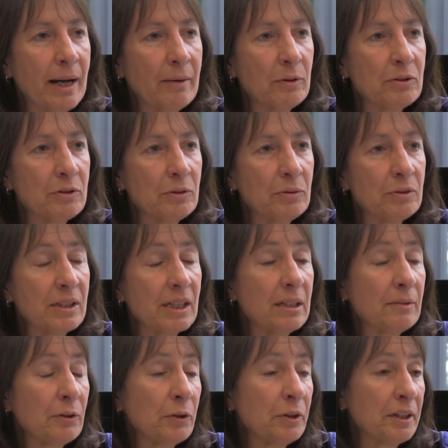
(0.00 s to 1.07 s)
have with students, and
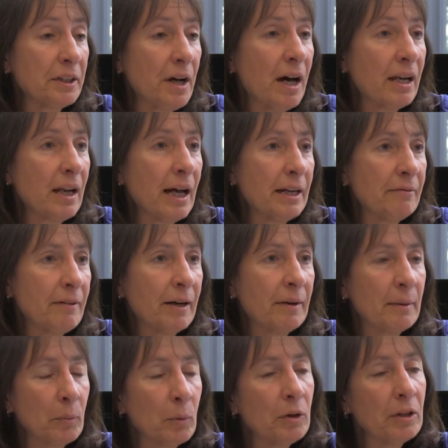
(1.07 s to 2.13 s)
if you're in an online
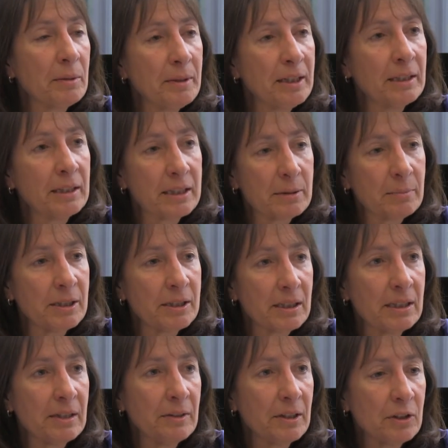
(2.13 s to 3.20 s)
environment, really being
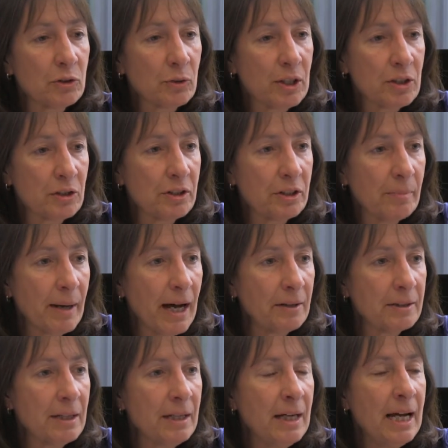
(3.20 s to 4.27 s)
explicit in the instructions
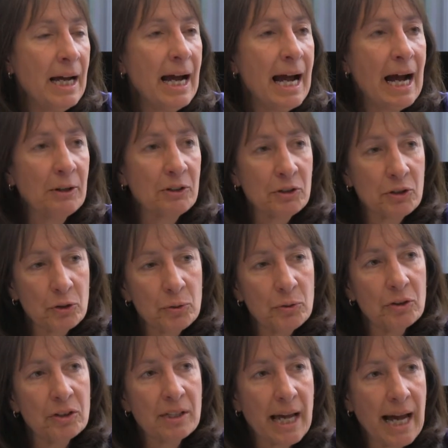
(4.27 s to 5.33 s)
about how
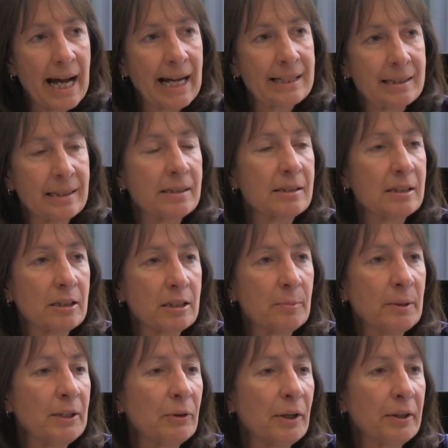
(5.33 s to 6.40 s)
students access the
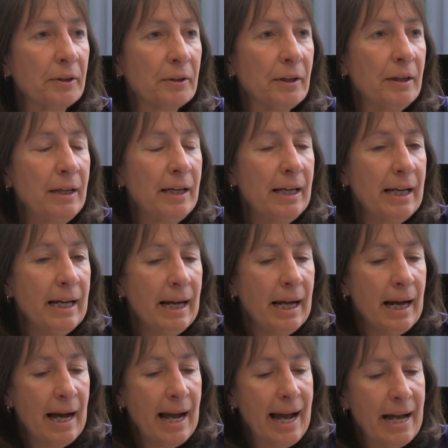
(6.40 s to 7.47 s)
speed grader.
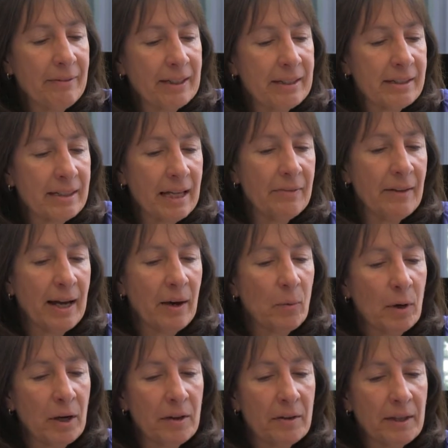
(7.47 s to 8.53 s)
Having said that,
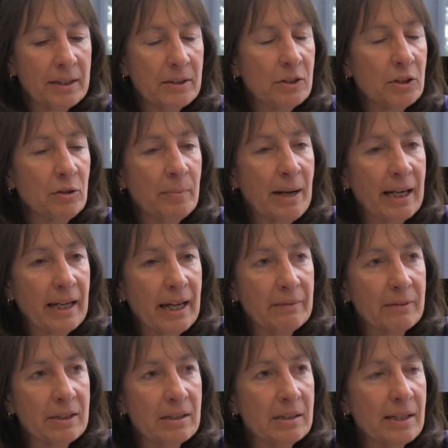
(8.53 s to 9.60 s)
one of the things too about
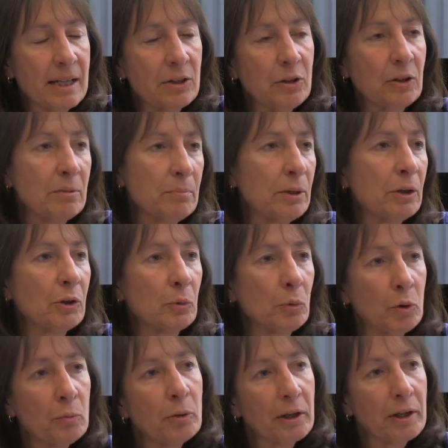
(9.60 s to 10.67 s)
Canvas is that you can build a
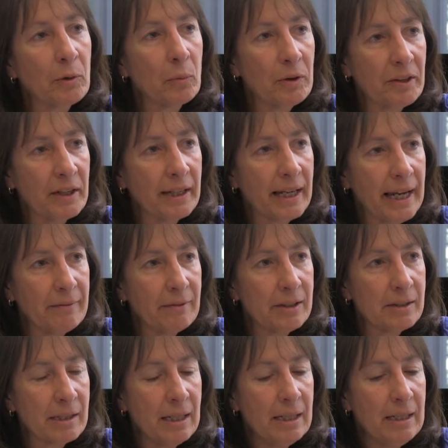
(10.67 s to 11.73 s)
rubric within
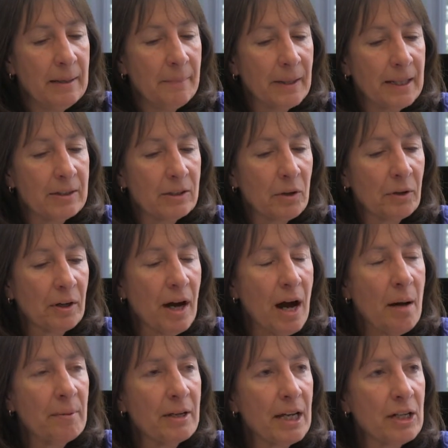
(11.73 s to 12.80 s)
Canvas. And so the
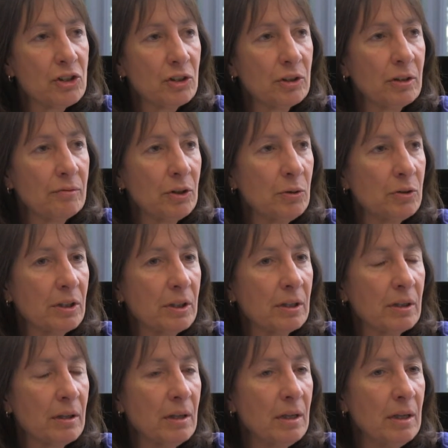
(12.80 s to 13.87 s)
combination of
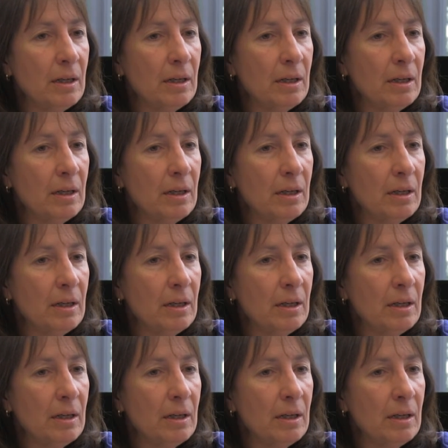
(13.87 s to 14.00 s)
using